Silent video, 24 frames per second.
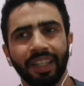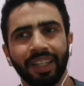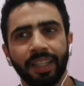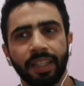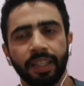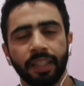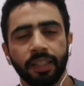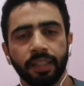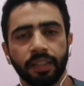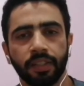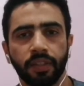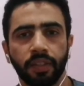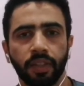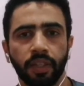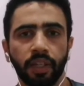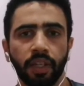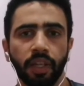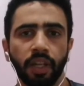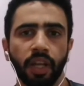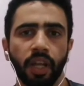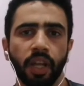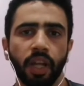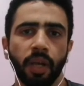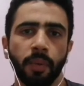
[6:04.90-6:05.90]
it's
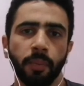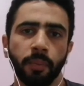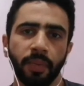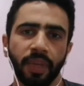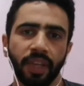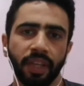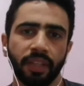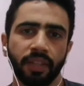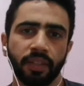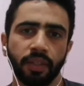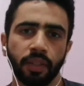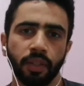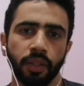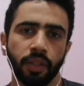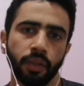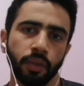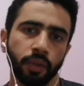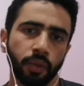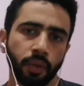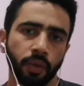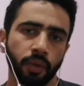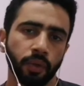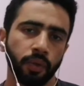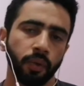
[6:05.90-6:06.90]
makes
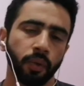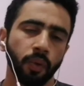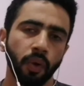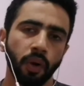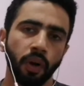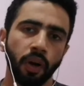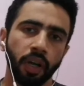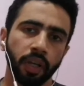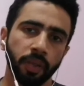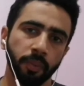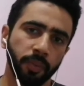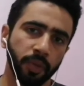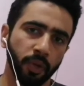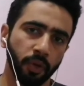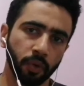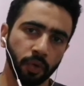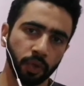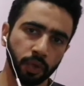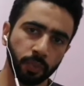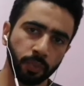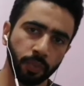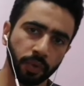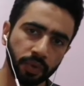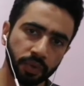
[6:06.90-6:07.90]
your UI more
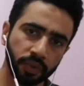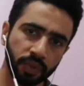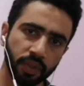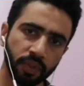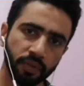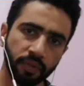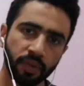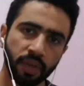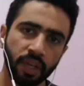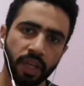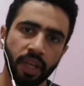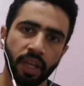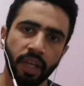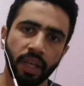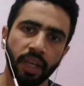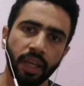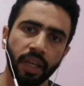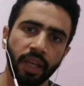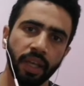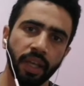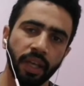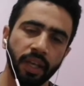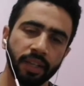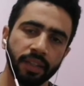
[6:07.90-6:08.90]
responsive,
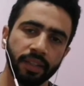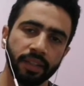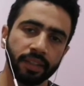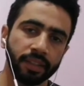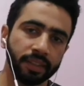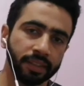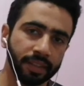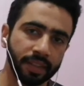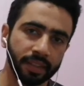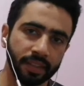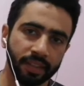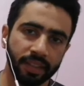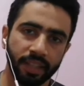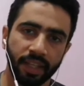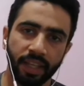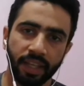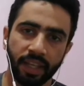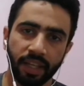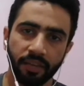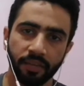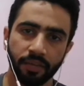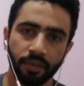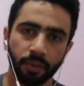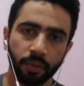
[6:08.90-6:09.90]
and it doesn't
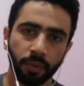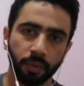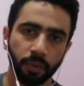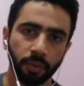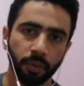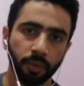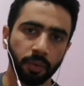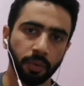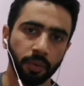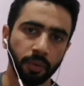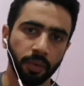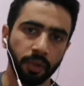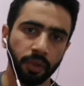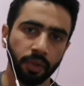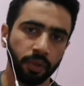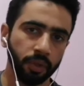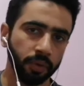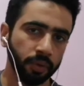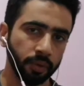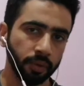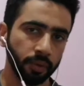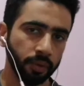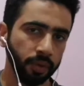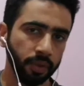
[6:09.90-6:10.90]
have to
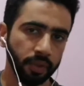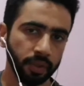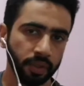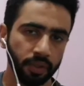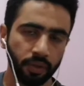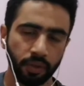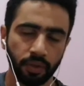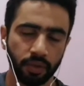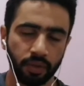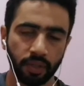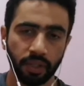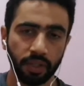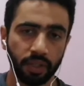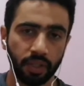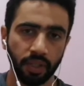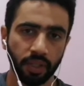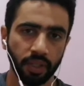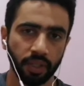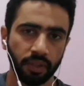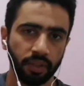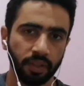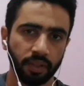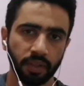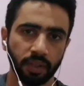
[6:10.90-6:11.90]

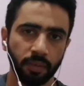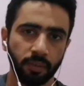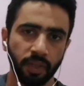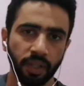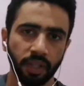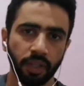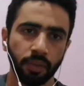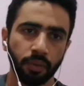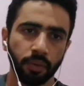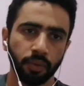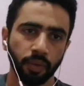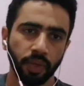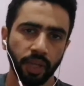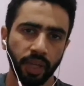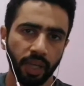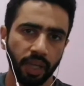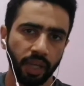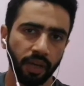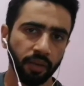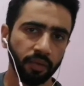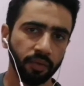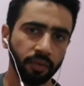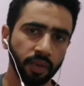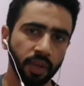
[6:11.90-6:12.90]
it doesn't make you to
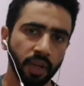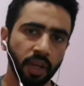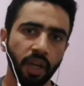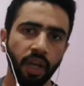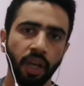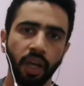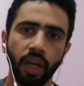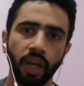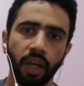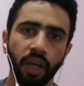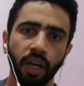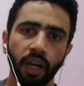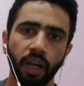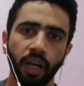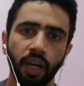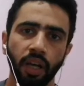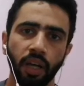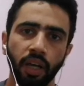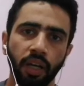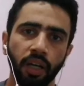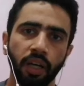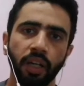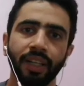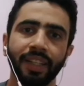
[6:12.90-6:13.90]
have
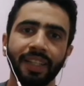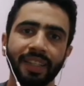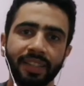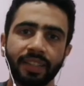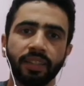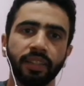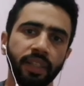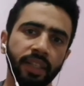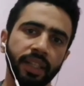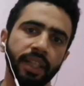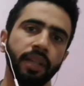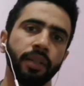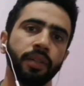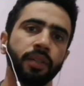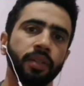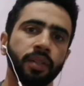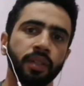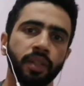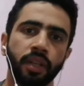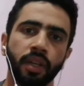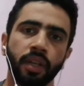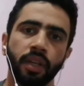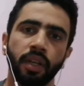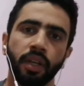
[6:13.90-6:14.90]
nested
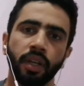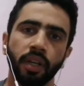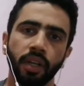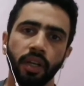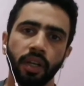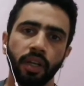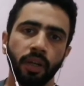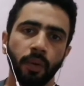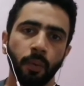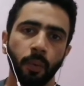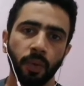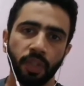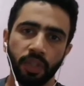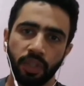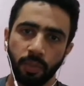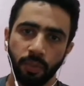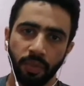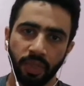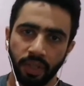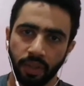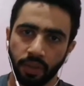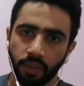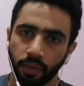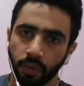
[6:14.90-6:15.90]
layouts, which
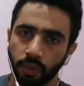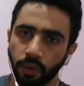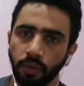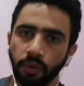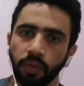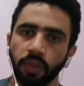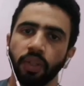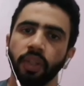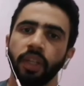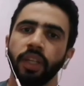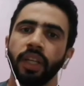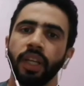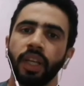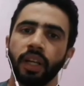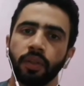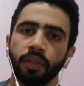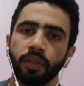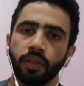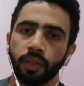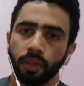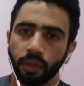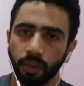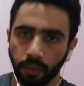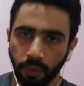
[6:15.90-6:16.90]
makes your
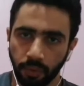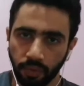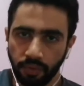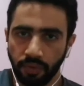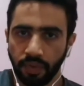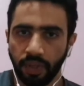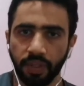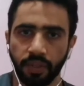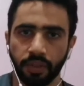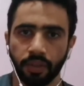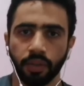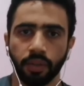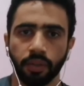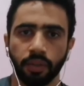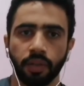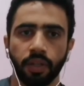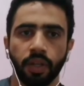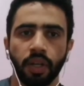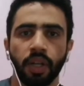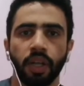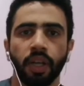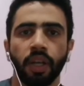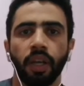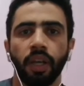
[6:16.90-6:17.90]
layouts load faster.
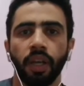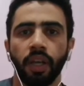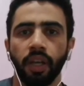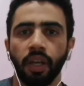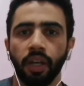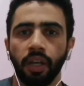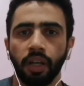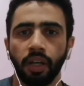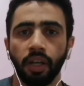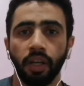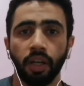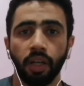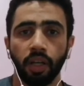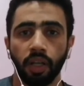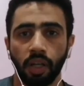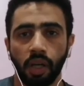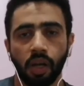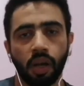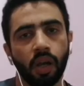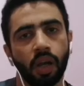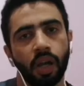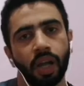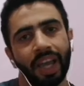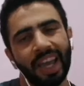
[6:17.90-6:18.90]

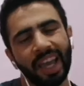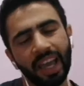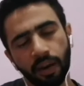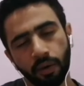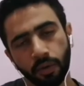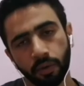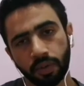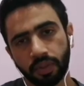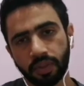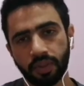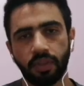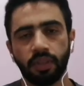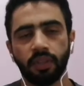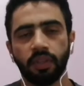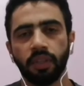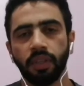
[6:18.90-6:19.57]
How